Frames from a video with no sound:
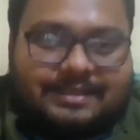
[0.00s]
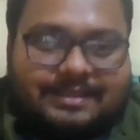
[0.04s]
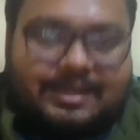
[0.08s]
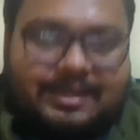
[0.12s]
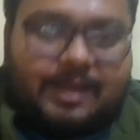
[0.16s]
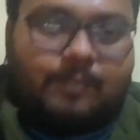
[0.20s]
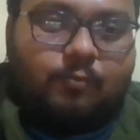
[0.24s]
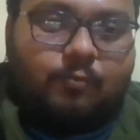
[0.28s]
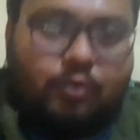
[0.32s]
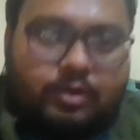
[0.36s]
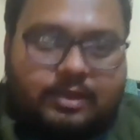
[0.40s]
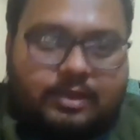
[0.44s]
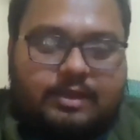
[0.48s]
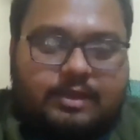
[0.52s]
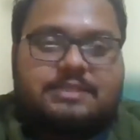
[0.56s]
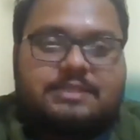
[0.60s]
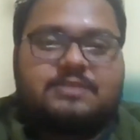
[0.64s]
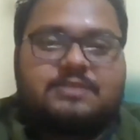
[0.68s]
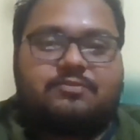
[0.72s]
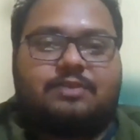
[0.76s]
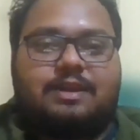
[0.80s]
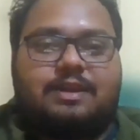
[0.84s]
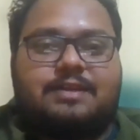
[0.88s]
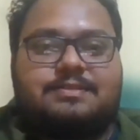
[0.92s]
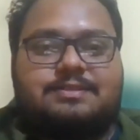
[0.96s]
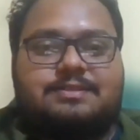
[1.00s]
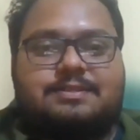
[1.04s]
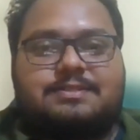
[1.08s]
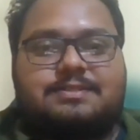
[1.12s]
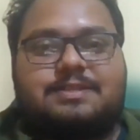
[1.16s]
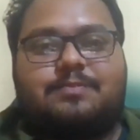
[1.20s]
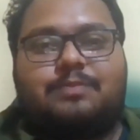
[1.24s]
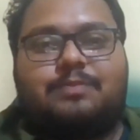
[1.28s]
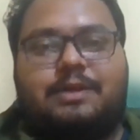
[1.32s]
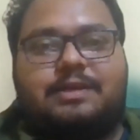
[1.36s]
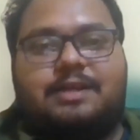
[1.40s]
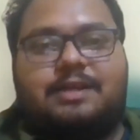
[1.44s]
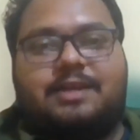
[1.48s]
the thing I am working as a
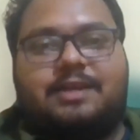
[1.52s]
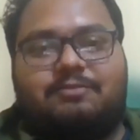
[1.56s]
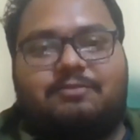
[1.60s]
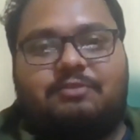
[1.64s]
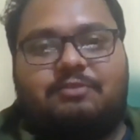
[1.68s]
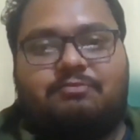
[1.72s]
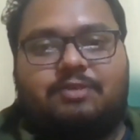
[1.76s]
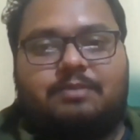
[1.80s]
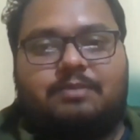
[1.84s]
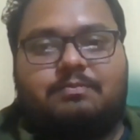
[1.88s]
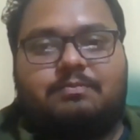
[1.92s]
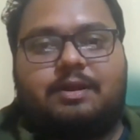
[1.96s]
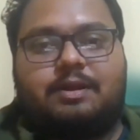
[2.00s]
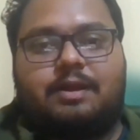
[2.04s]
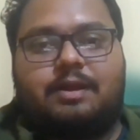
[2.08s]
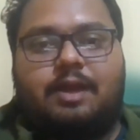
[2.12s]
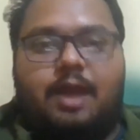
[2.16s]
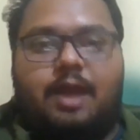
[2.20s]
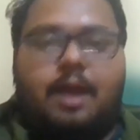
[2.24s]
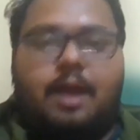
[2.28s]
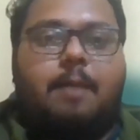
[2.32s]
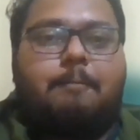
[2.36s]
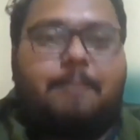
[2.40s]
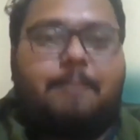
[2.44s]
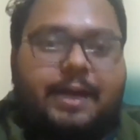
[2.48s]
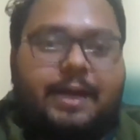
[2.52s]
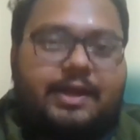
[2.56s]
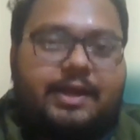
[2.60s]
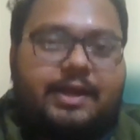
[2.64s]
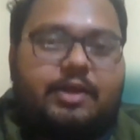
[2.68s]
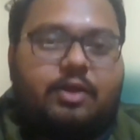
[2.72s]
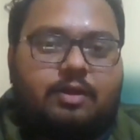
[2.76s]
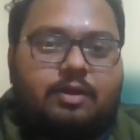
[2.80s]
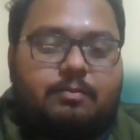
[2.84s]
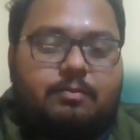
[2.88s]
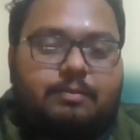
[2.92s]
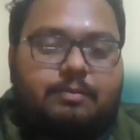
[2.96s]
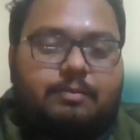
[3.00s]
freelancer is completely different from my
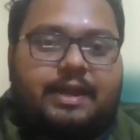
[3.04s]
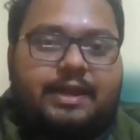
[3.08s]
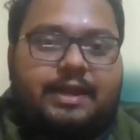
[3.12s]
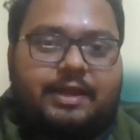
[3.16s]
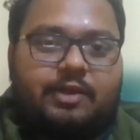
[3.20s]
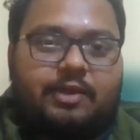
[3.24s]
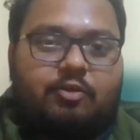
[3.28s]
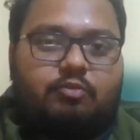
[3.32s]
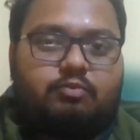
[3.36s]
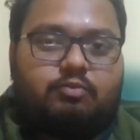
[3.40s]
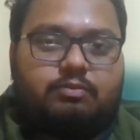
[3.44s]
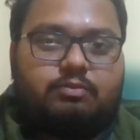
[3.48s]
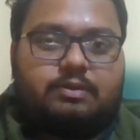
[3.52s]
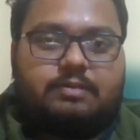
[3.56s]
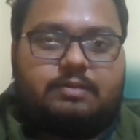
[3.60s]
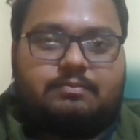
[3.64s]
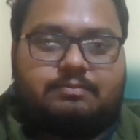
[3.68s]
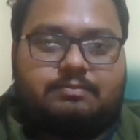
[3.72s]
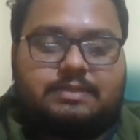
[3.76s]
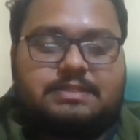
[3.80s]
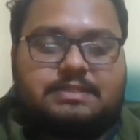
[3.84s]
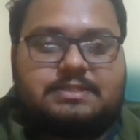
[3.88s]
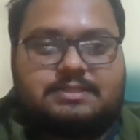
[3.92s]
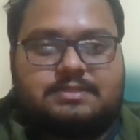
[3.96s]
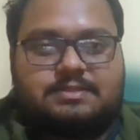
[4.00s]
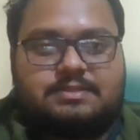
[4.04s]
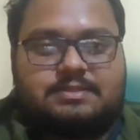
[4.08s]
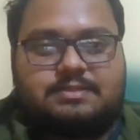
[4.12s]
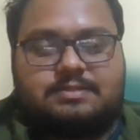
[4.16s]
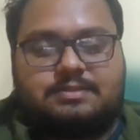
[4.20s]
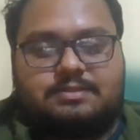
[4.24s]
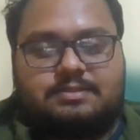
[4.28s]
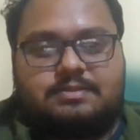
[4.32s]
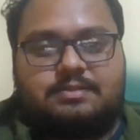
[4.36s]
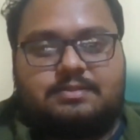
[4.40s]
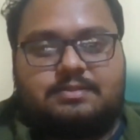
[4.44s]
idea of business.